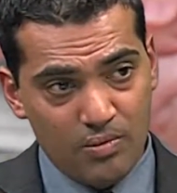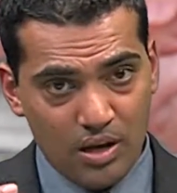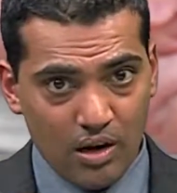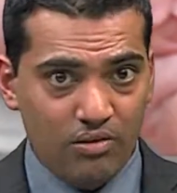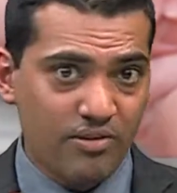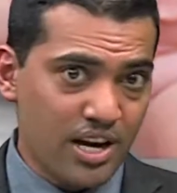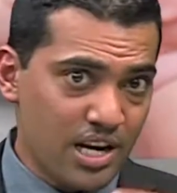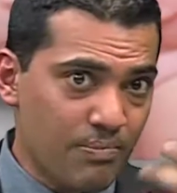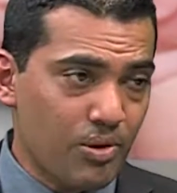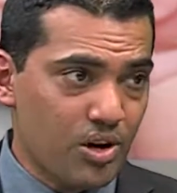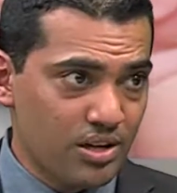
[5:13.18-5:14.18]
A very
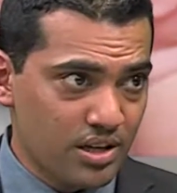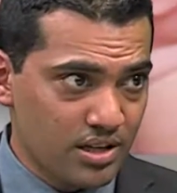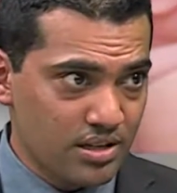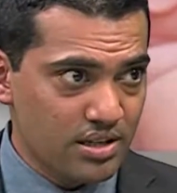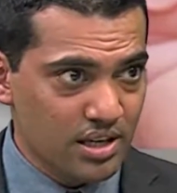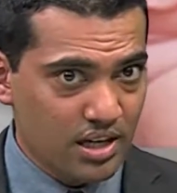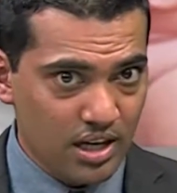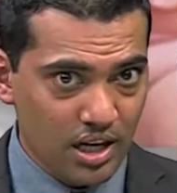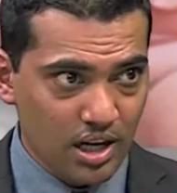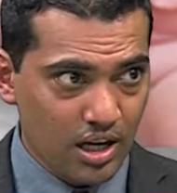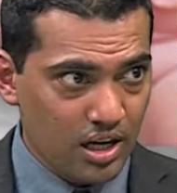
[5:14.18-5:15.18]
pertinent
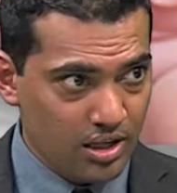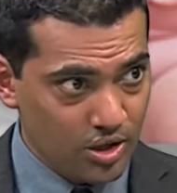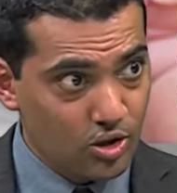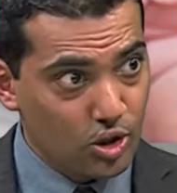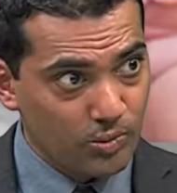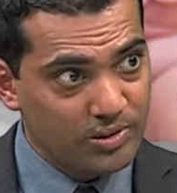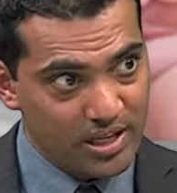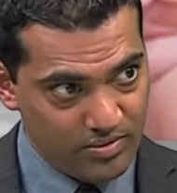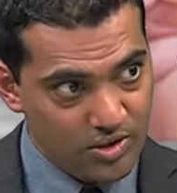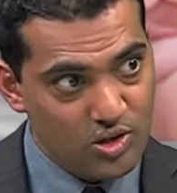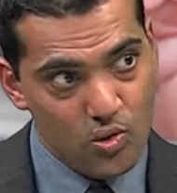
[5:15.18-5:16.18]
group
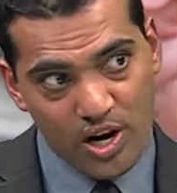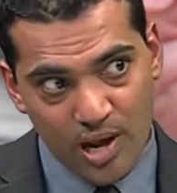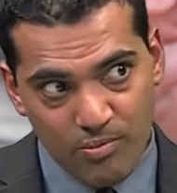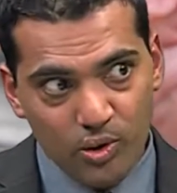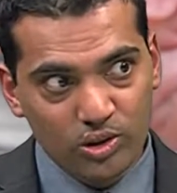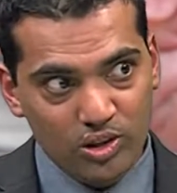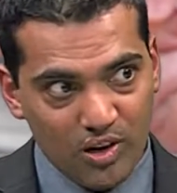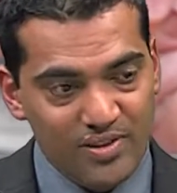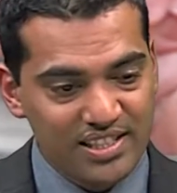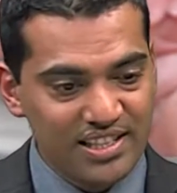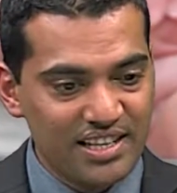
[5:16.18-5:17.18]
that you and I both
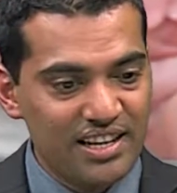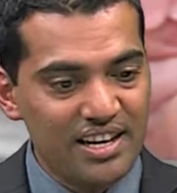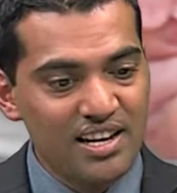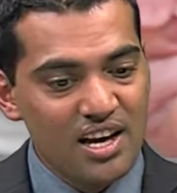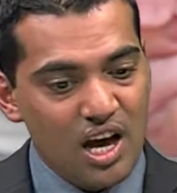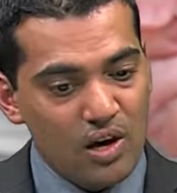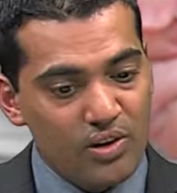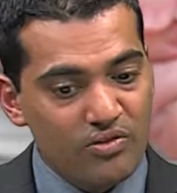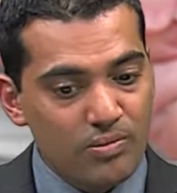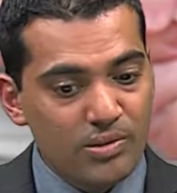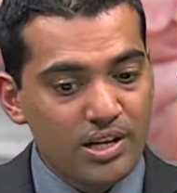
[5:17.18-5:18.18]
obviously are very
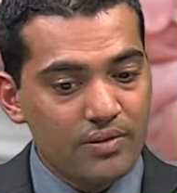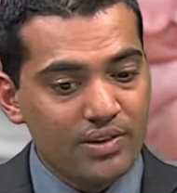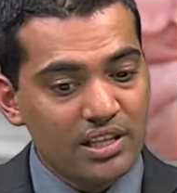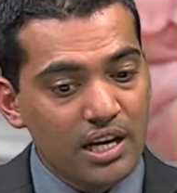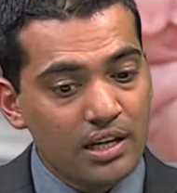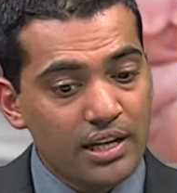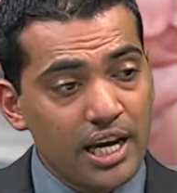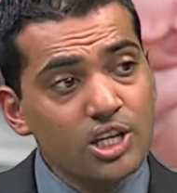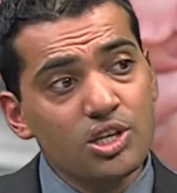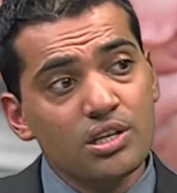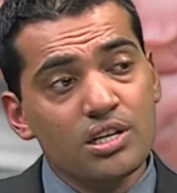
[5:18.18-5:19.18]
familiar with. In
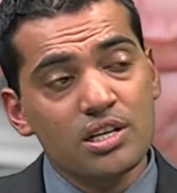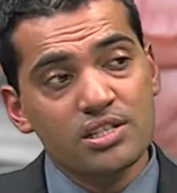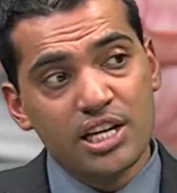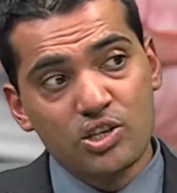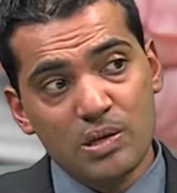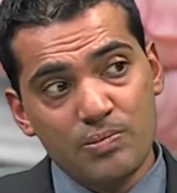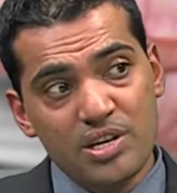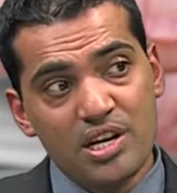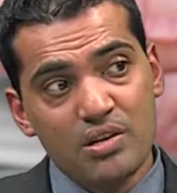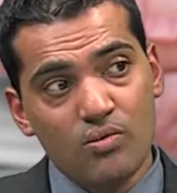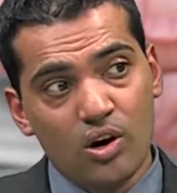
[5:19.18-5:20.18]
Asian Indians, actually,
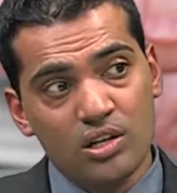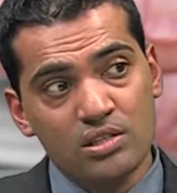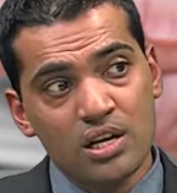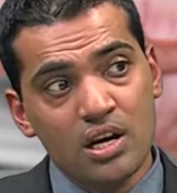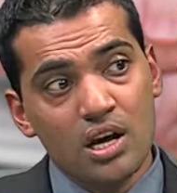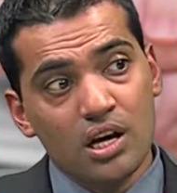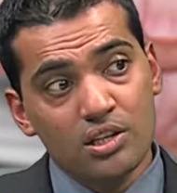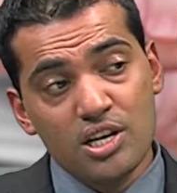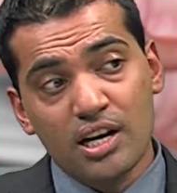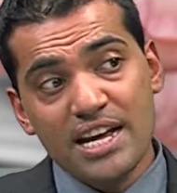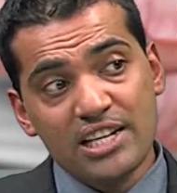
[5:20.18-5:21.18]
PAD was
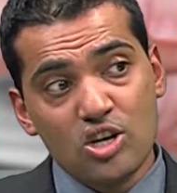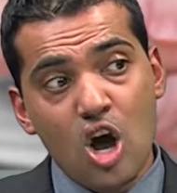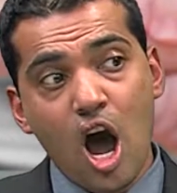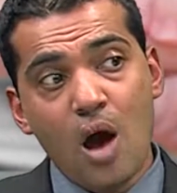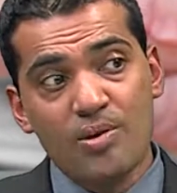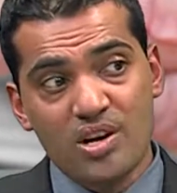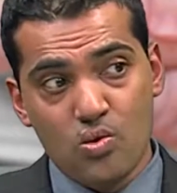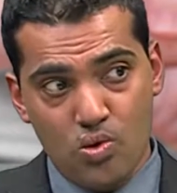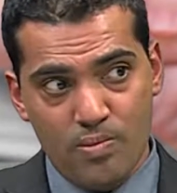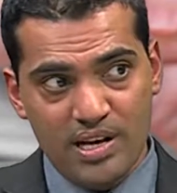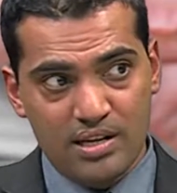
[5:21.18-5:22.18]
nearly as common in
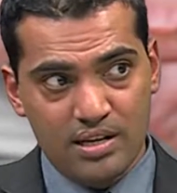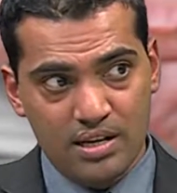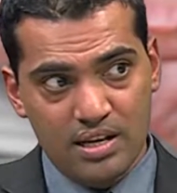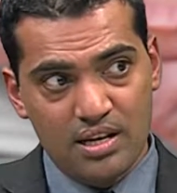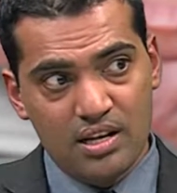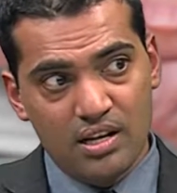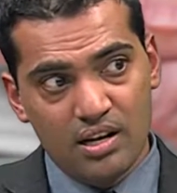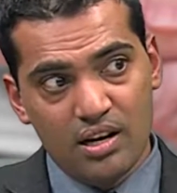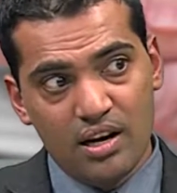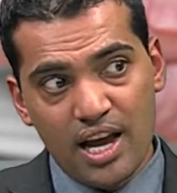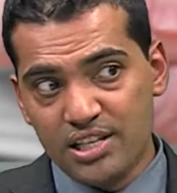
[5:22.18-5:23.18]
women
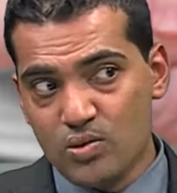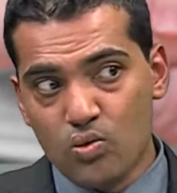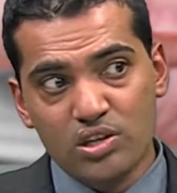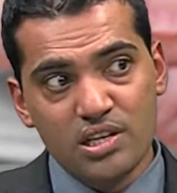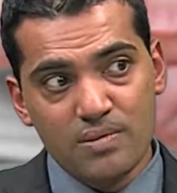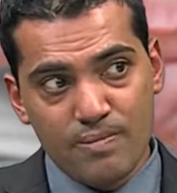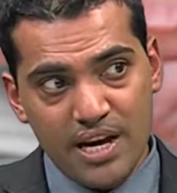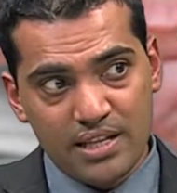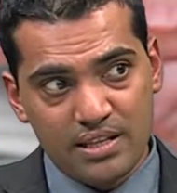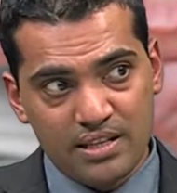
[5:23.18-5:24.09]
as it was in men.